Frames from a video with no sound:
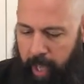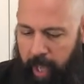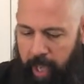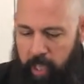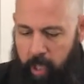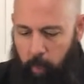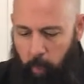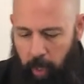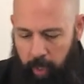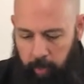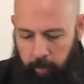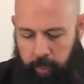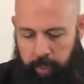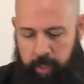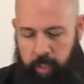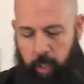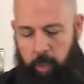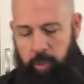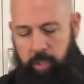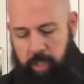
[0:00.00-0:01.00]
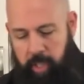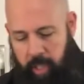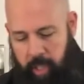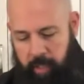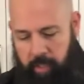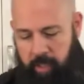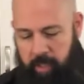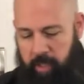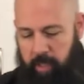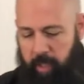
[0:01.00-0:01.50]
And you want to reduce
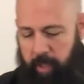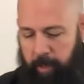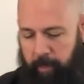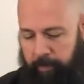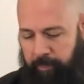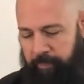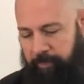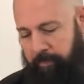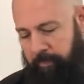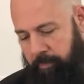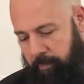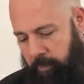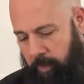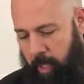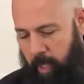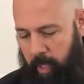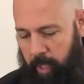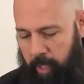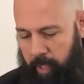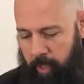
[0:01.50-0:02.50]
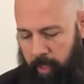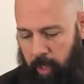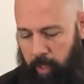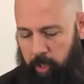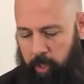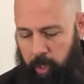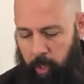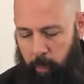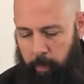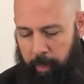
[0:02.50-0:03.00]
this a
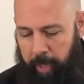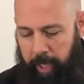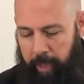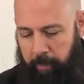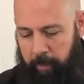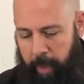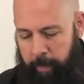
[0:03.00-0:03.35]
little bit,